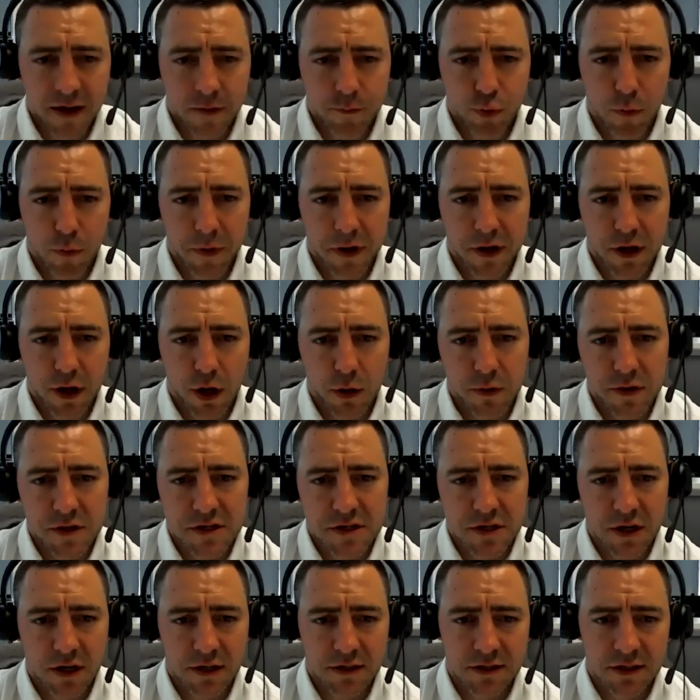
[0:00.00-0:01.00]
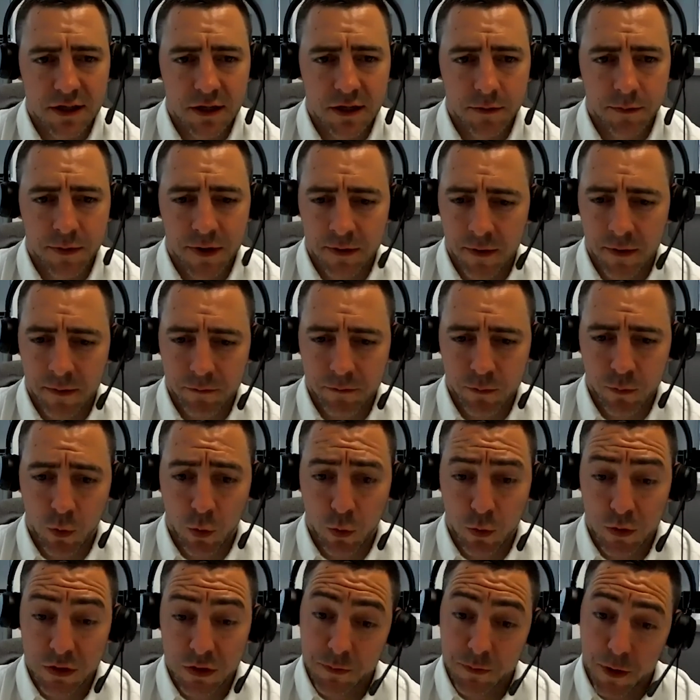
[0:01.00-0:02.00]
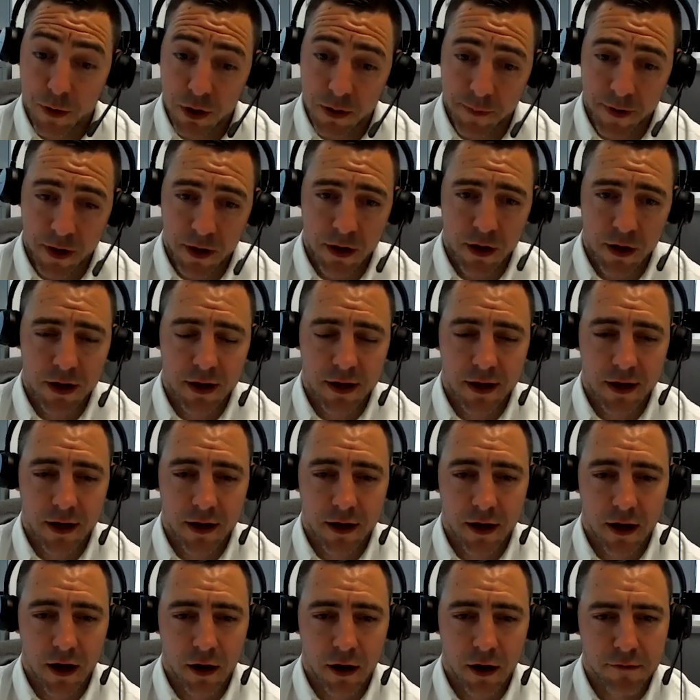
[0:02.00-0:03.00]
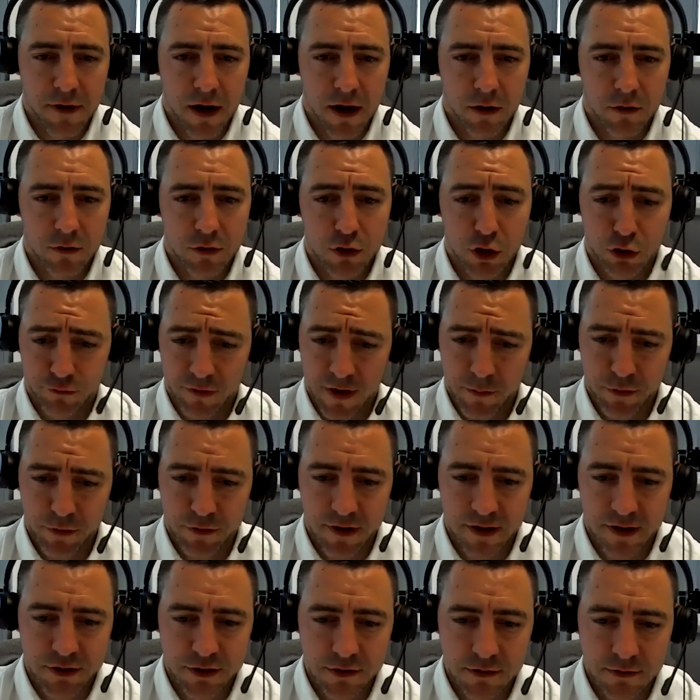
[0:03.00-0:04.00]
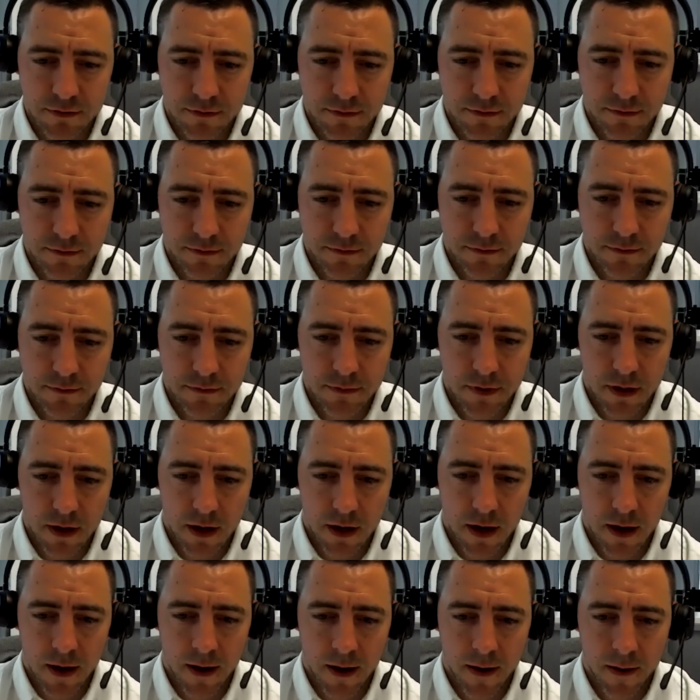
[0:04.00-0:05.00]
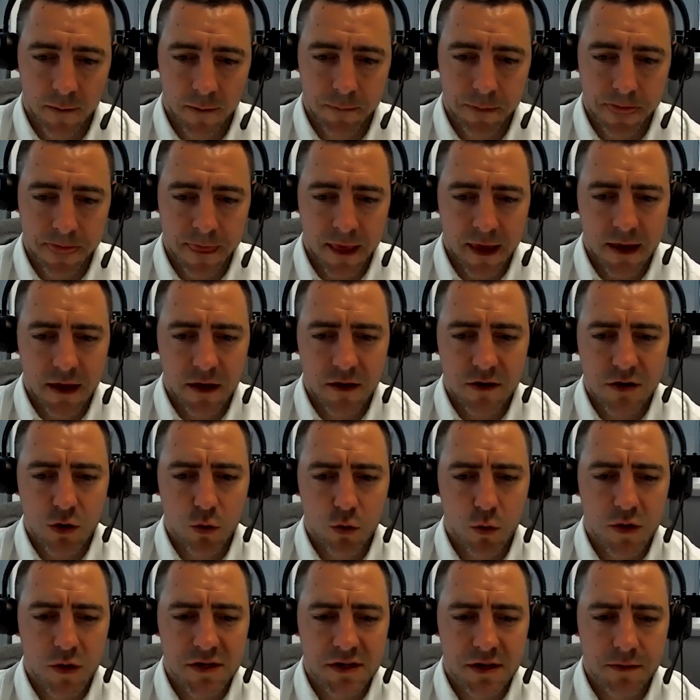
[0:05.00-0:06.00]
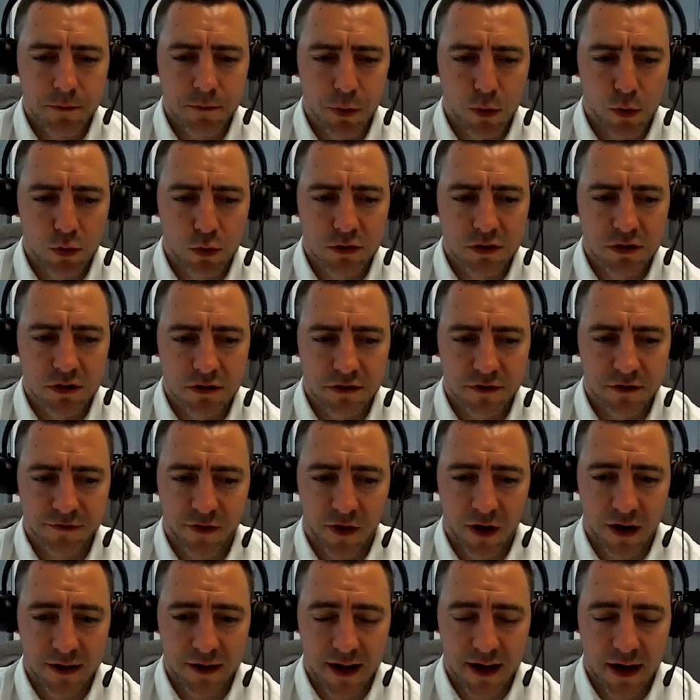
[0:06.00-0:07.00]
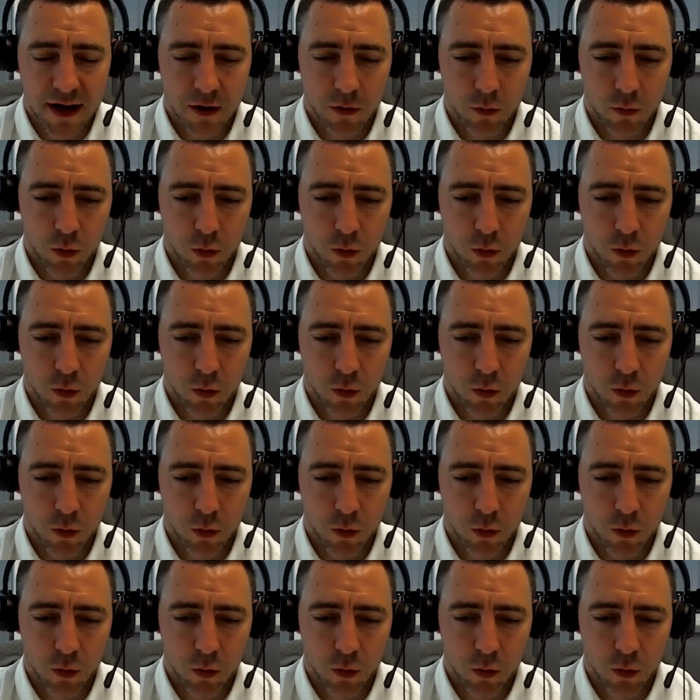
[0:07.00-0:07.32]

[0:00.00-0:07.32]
it probably coincides a little bit about what we spoke about earlier around career progression. It's always important to find out